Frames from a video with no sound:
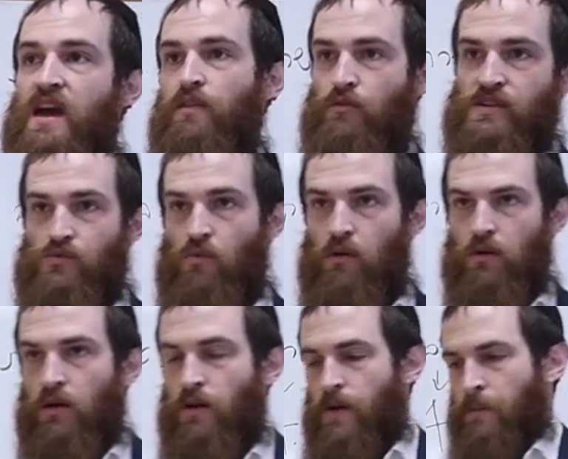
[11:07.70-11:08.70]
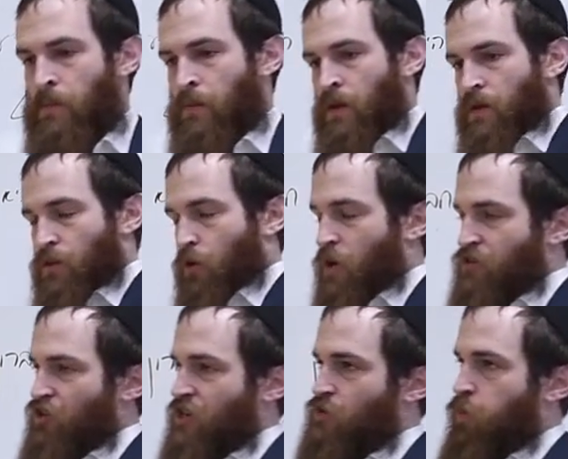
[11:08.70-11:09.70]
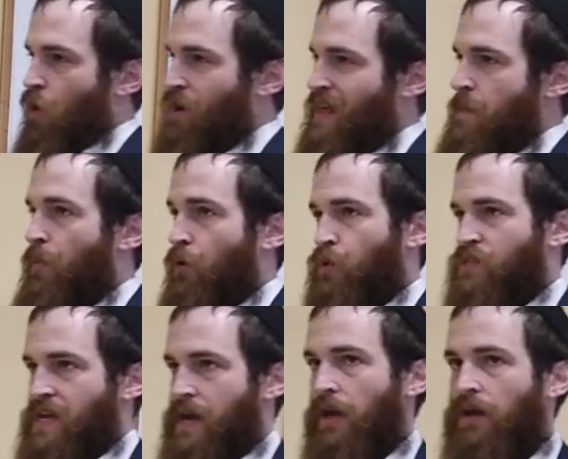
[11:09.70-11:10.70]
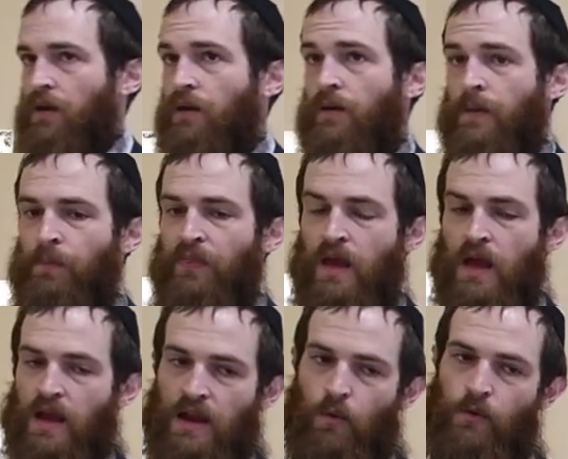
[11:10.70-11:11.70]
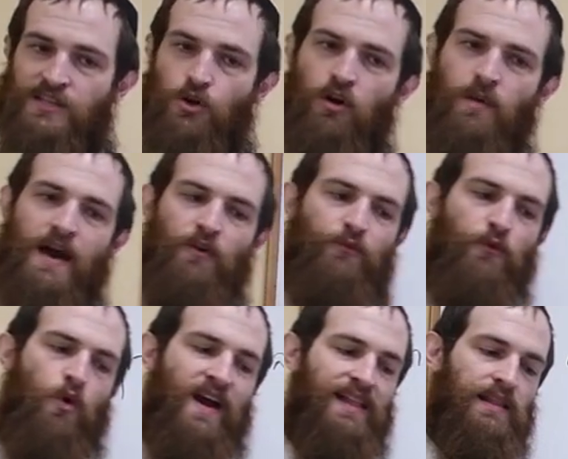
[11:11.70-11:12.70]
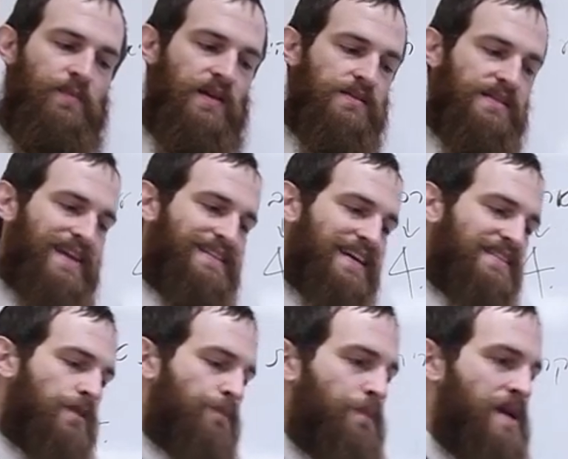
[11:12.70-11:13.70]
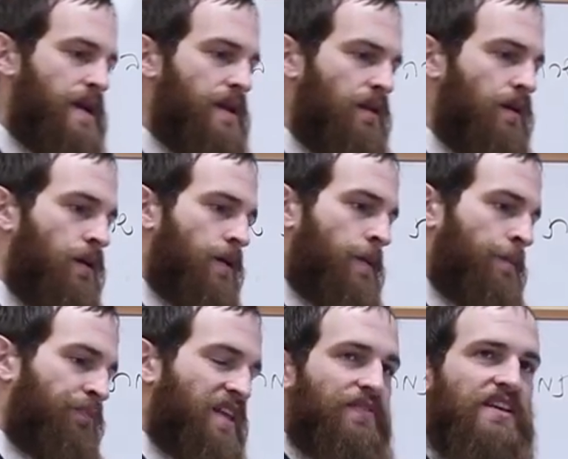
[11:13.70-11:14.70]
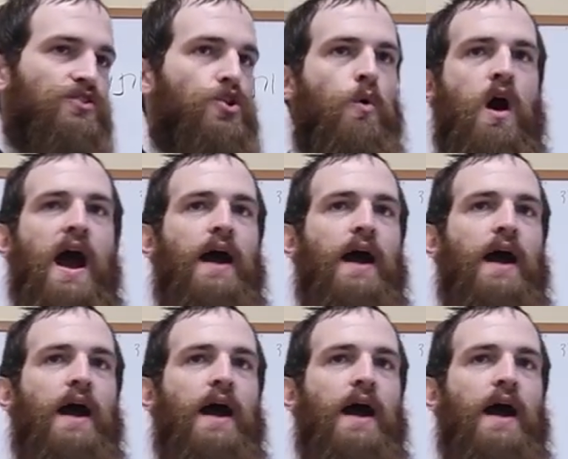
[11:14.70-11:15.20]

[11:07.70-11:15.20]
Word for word: the other is wrong. The question is, what are they both saying? And when we talk about four elements, it doesn't mean that there's no